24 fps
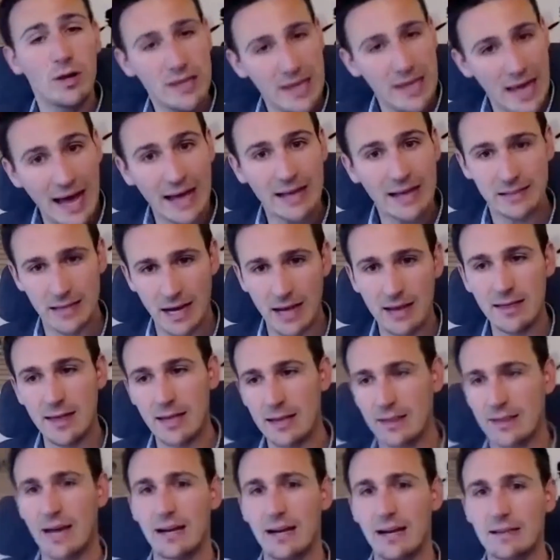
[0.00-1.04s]
Yes, I
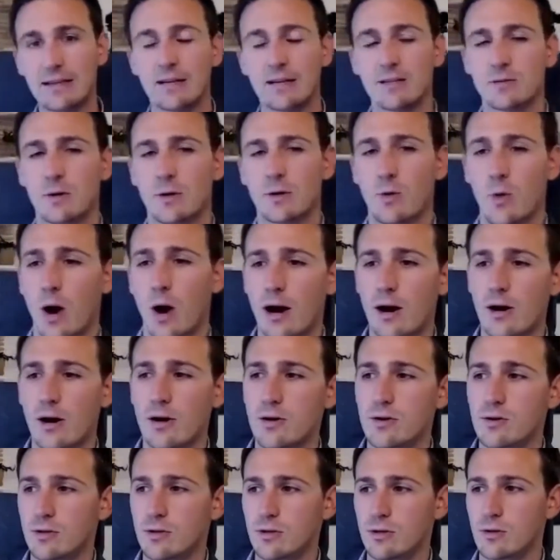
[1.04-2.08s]
think that it does require
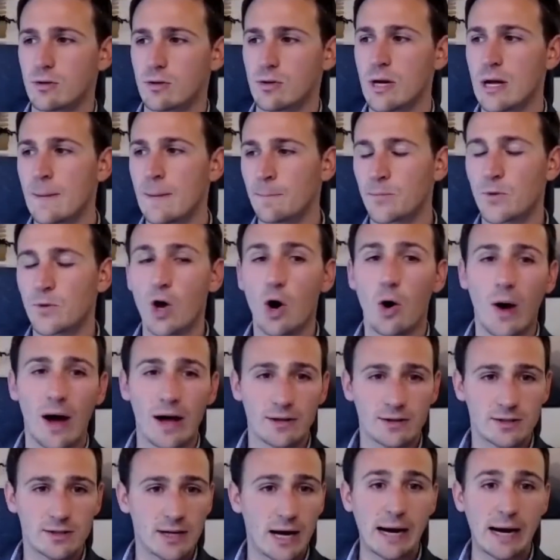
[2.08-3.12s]
you to go
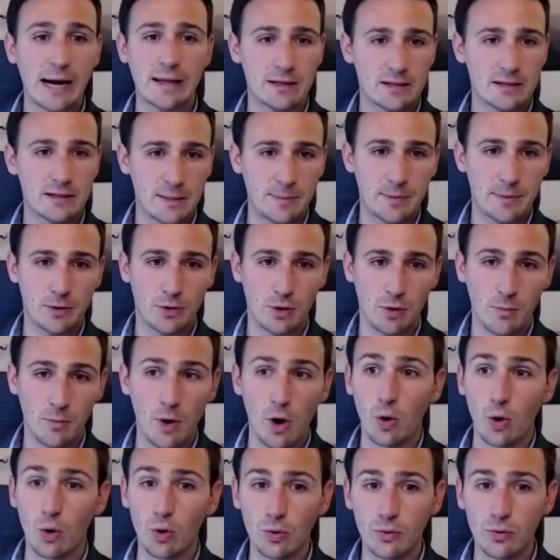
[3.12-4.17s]
outside of the typical
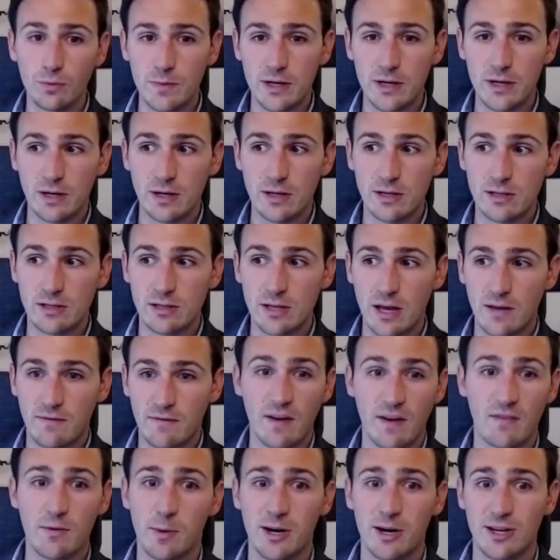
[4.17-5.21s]
mold, because if
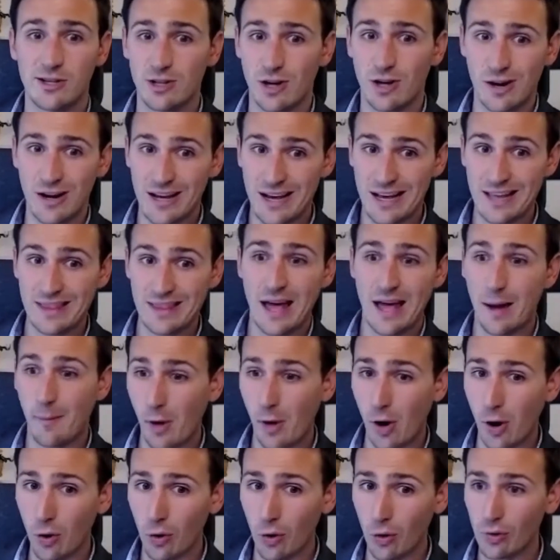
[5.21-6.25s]
everybody's already in that
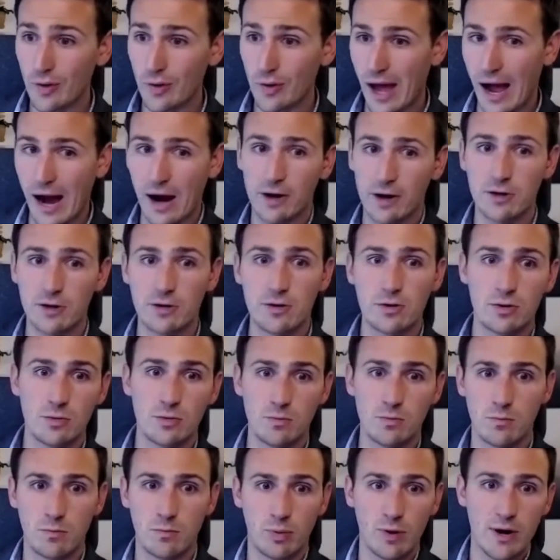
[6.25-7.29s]
mold, how do you
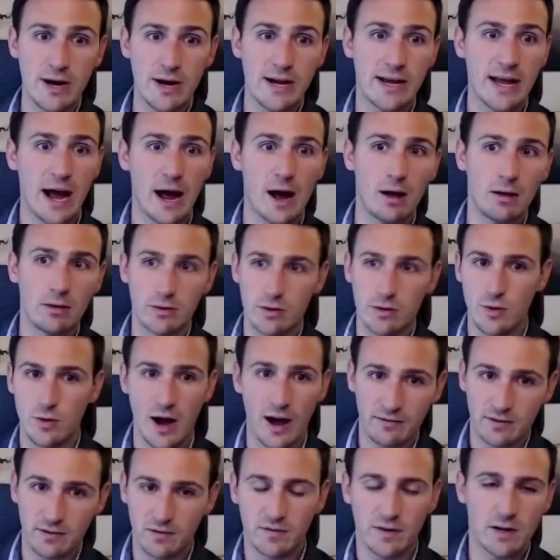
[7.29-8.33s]
break out? You
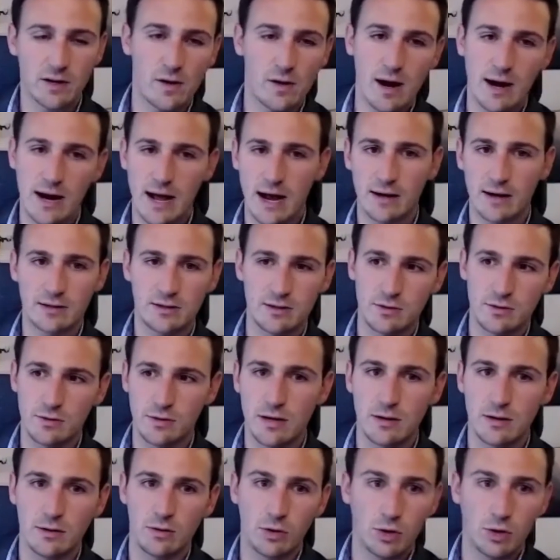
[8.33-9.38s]
have to figure out how
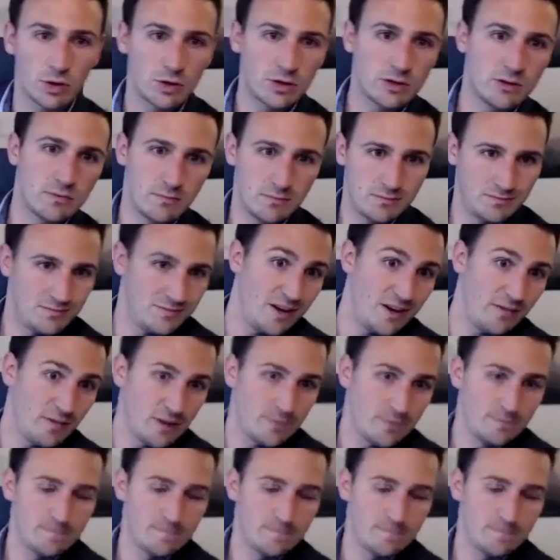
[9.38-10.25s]
to look different.